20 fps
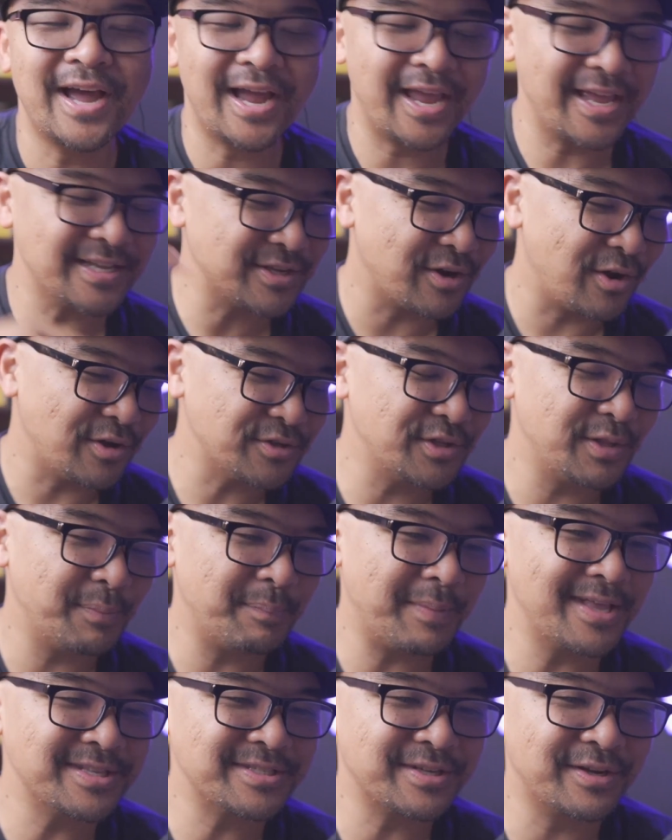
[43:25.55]
I guess it also
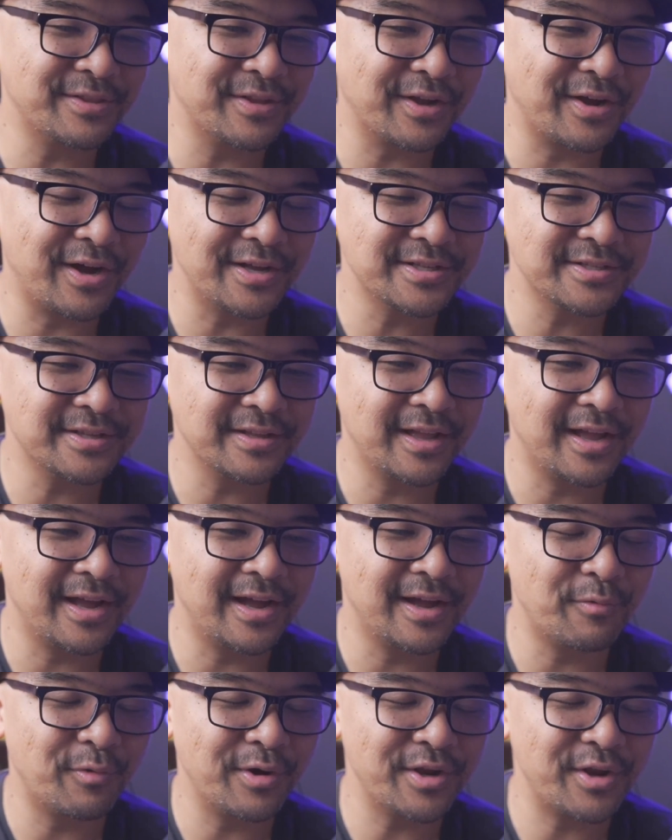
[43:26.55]
depends yeah. on the con
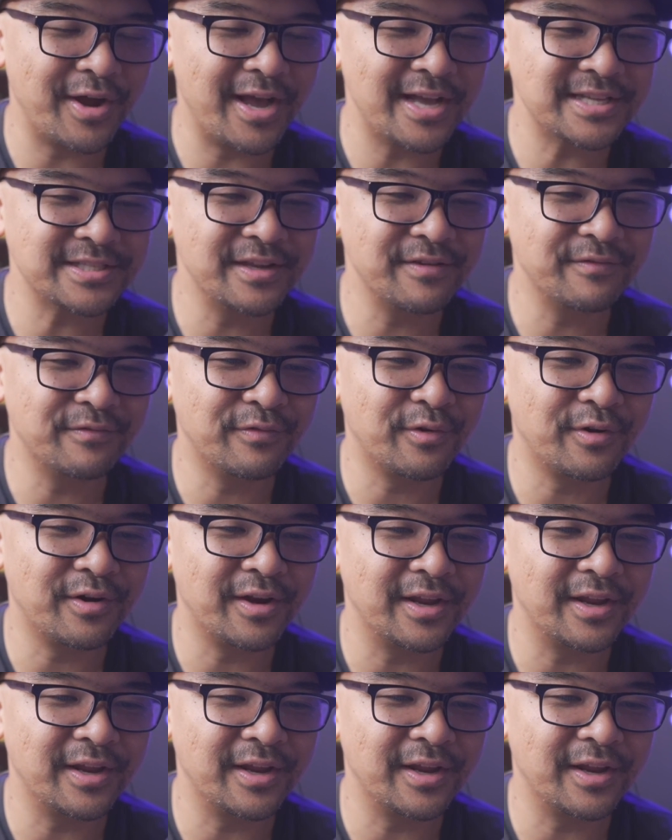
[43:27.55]
uh, what you're asking for.